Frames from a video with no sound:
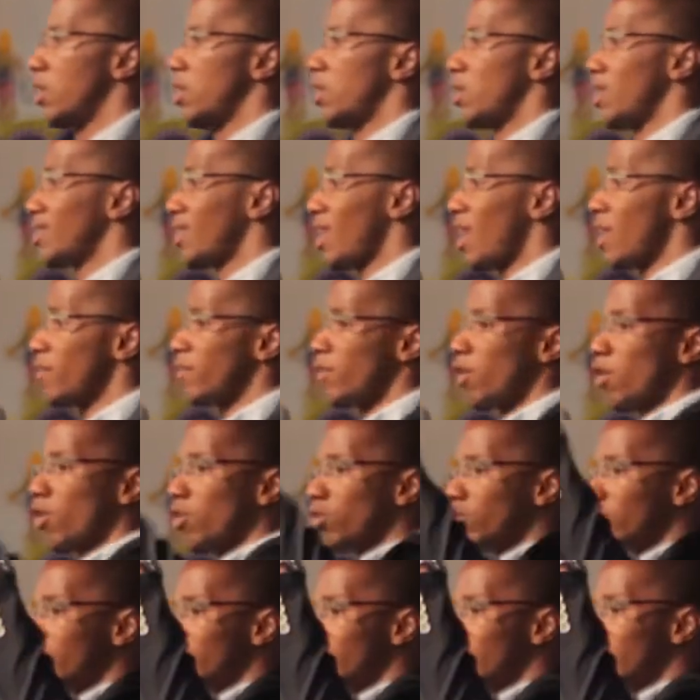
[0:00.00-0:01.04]
Right? They have a
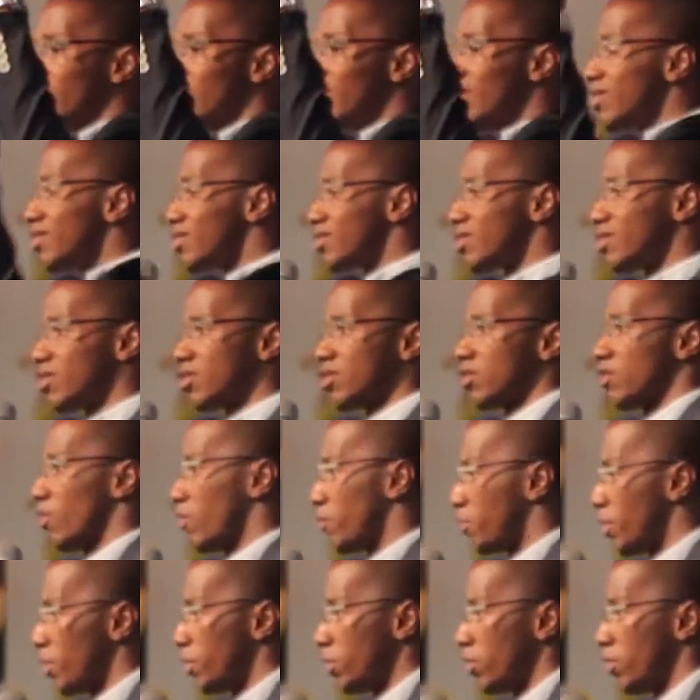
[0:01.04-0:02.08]
whole list
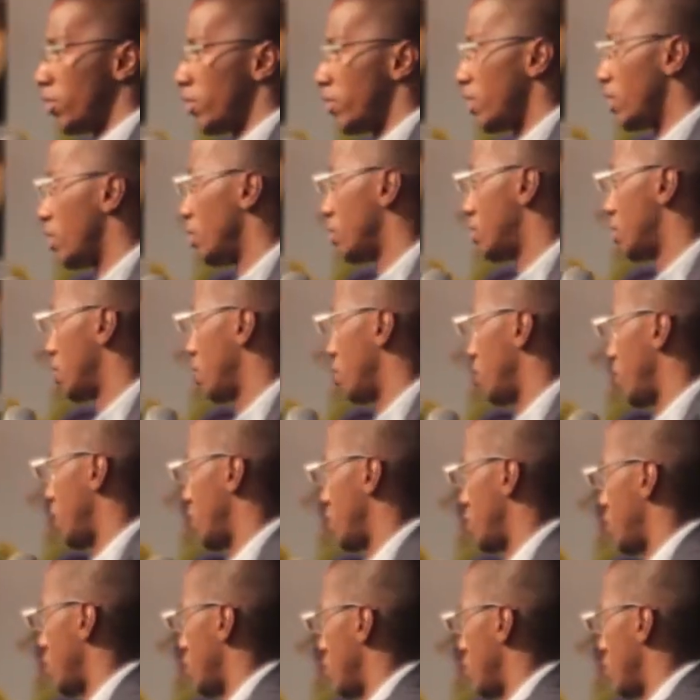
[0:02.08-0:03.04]
of people who are ready to invest